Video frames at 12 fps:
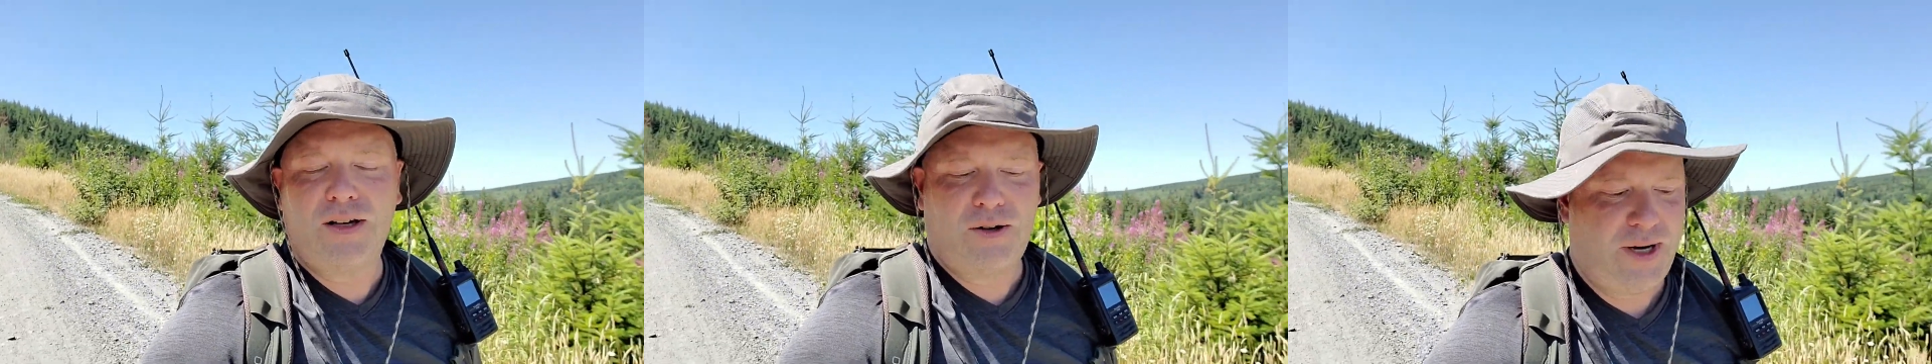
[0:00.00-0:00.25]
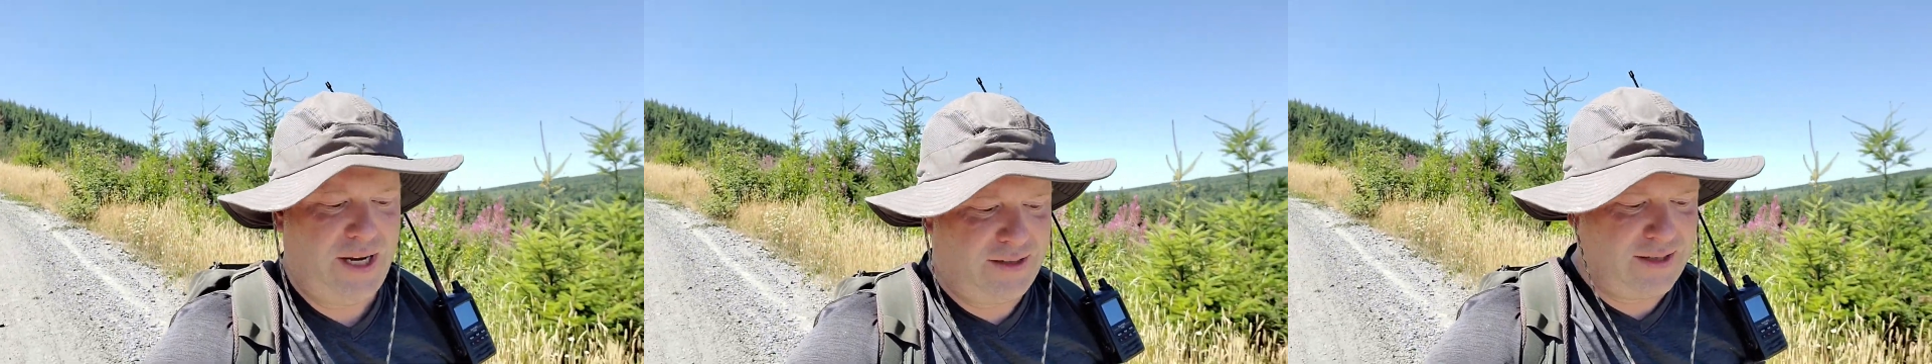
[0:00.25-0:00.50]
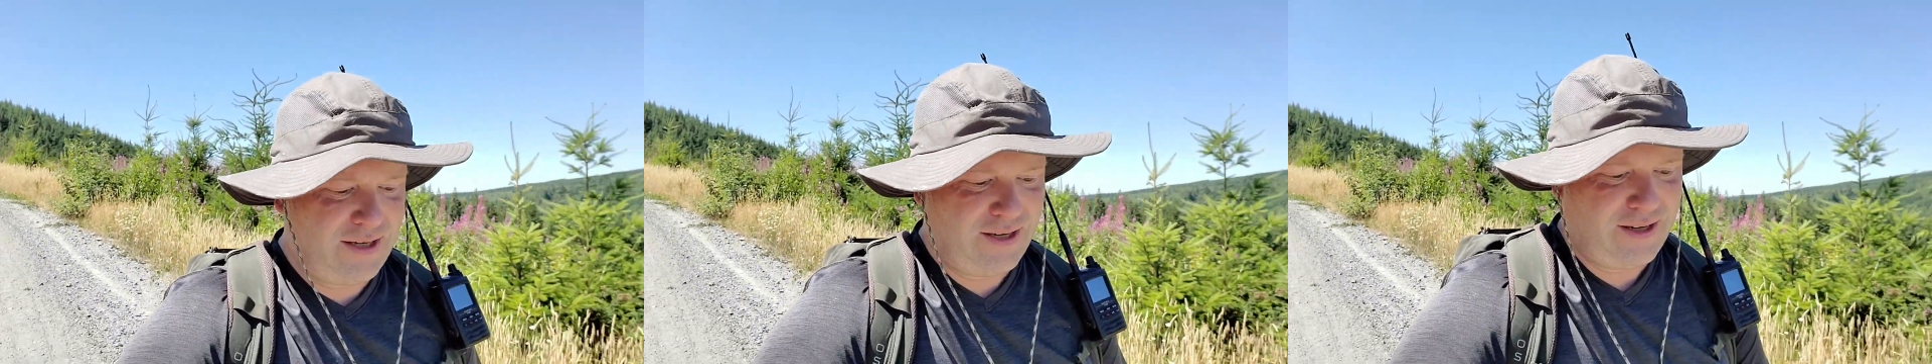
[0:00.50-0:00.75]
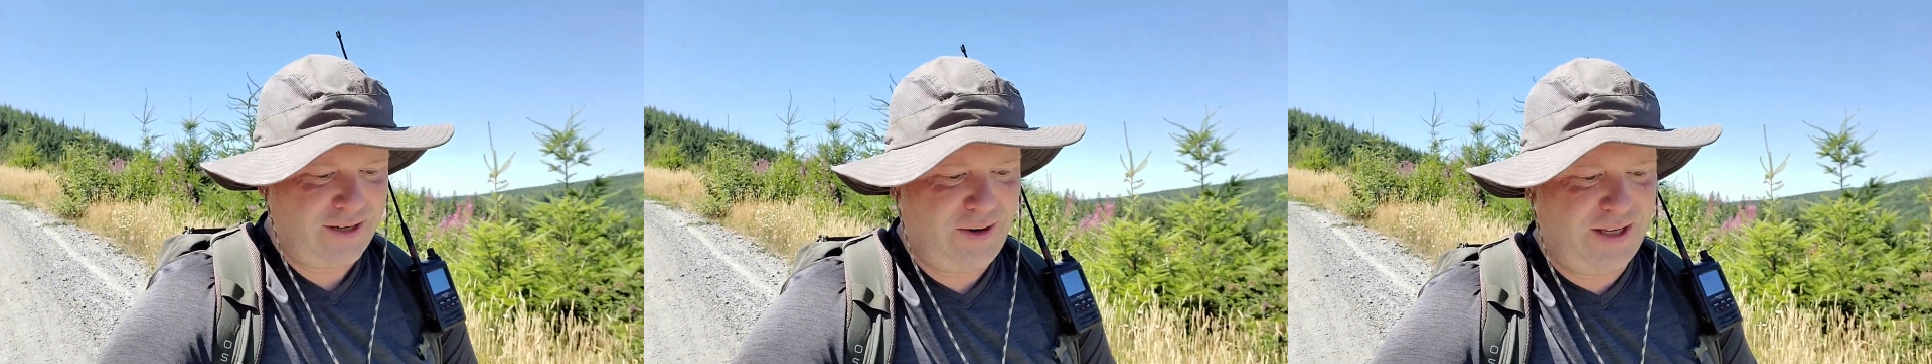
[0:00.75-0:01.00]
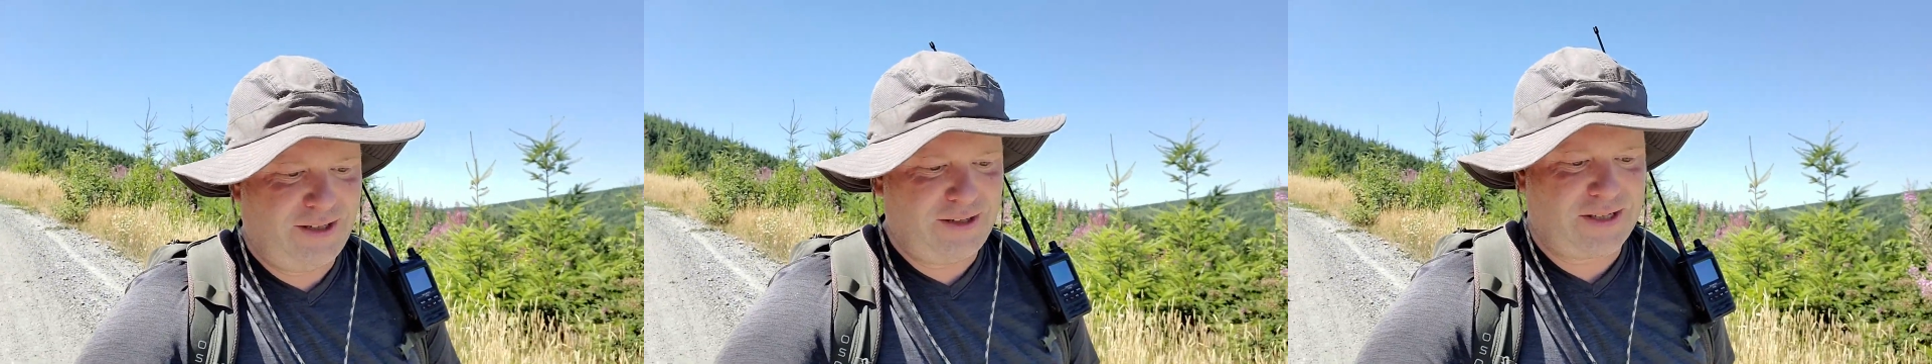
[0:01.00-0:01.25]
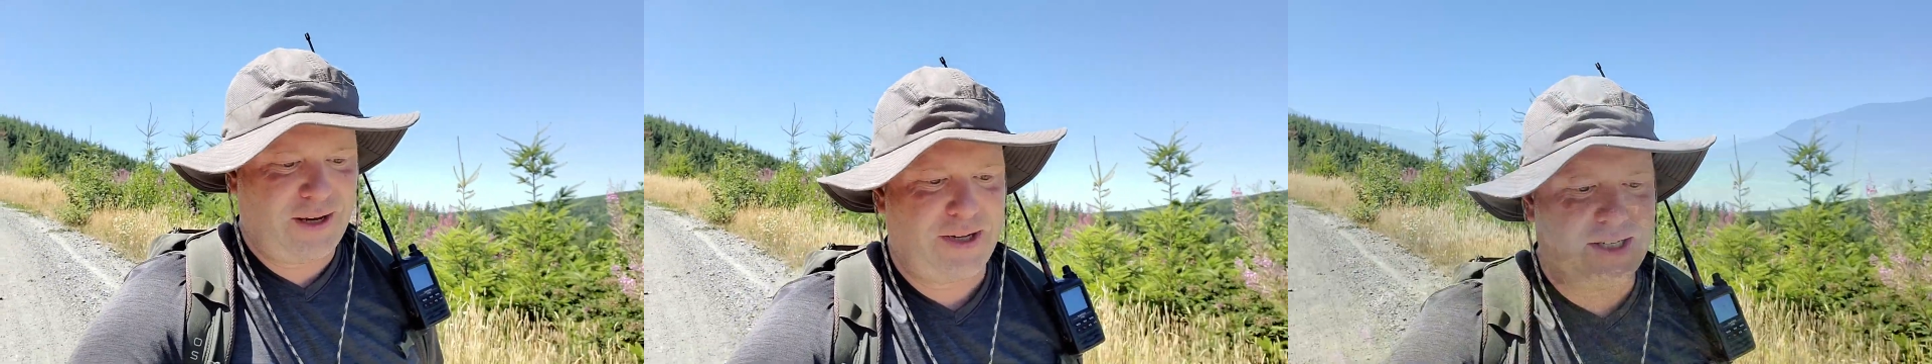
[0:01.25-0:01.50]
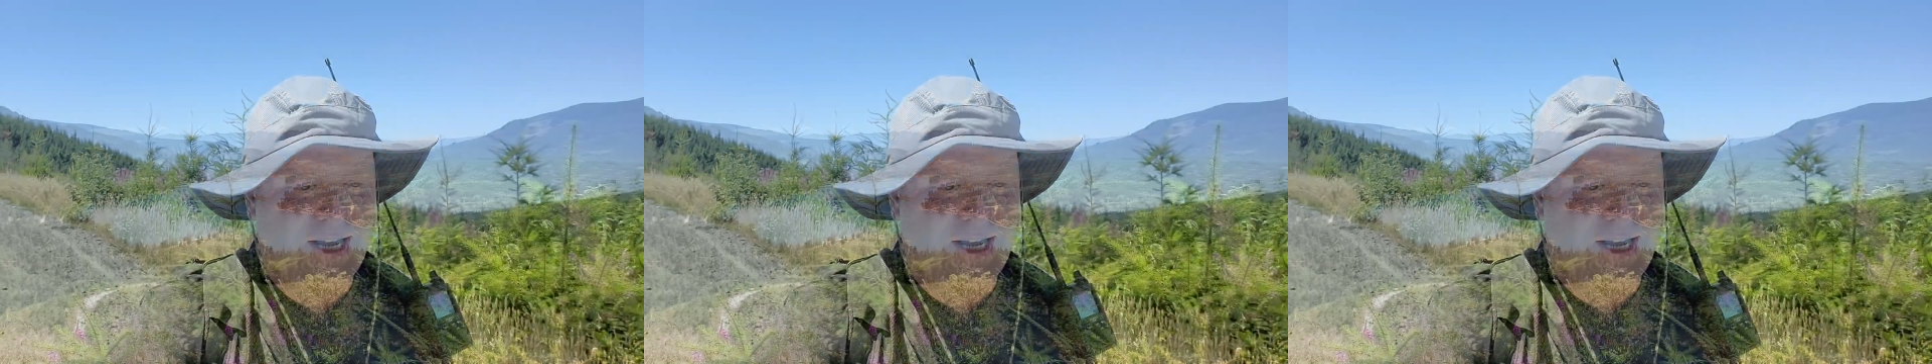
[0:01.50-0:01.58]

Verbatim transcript: a great, a great little summit